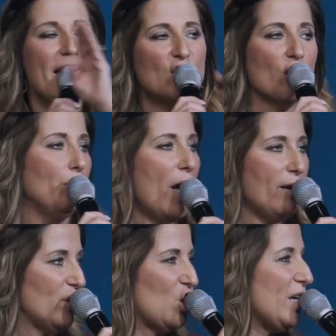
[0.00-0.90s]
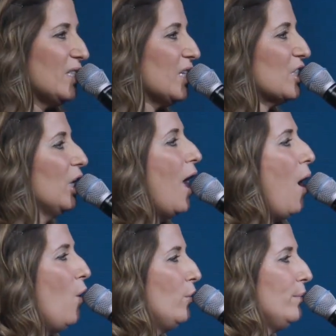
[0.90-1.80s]
It's the blood of Jesus
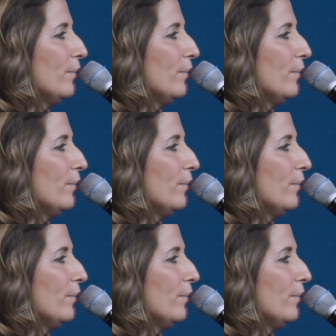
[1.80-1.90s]
alone.